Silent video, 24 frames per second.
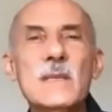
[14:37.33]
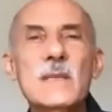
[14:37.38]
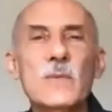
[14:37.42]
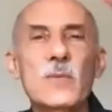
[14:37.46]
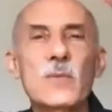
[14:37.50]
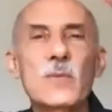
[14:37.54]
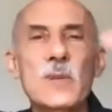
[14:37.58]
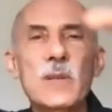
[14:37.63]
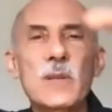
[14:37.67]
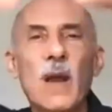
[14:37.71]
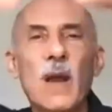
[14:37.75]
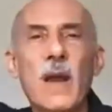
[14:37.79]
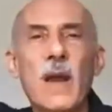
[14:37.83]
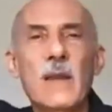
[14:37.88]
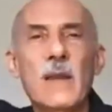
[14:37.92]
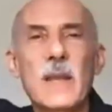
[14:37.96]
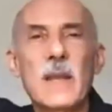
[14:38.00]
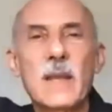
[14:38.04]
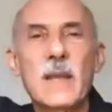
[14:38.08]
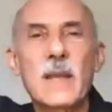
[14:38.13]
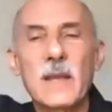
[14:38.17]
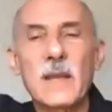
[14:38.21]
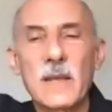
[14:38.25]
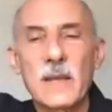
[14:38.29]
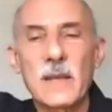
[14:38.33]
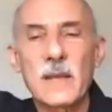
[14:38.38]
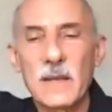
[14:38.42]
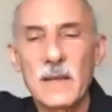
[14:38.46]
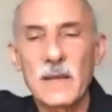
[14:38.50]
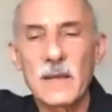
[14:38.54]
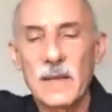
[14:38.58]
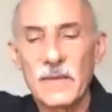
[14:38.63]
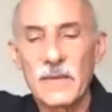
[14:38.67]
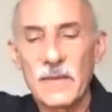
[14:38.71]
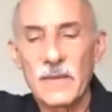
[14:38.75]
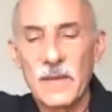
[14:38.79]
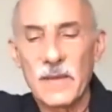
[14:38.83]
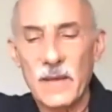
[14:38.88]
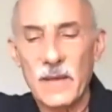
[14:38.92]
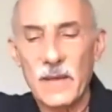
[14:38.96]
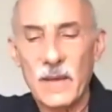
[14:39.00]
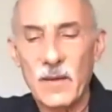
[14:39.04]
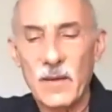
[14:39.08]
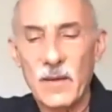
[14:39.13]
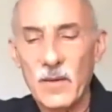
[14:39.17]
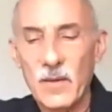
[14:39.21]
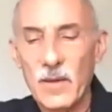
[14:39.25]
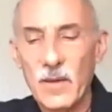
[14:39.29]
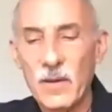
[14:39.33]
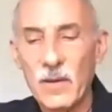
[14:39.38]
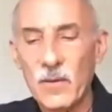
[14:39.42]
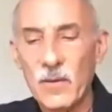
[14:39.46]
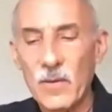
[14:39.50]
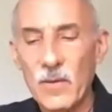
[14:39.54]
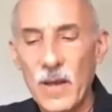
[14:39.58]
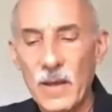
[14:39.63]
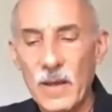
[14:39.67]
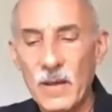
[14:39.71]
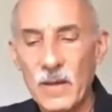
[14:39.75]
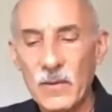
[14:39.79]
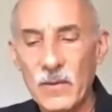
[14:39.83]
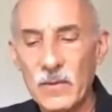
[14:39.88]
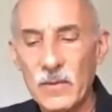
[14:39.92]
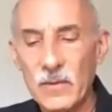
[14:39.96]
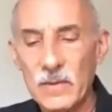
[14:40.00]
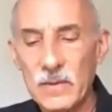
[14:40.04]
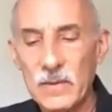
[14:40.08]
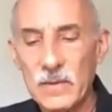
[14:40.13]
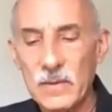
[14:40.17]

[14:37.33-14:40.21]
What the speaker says: were dotting the area around.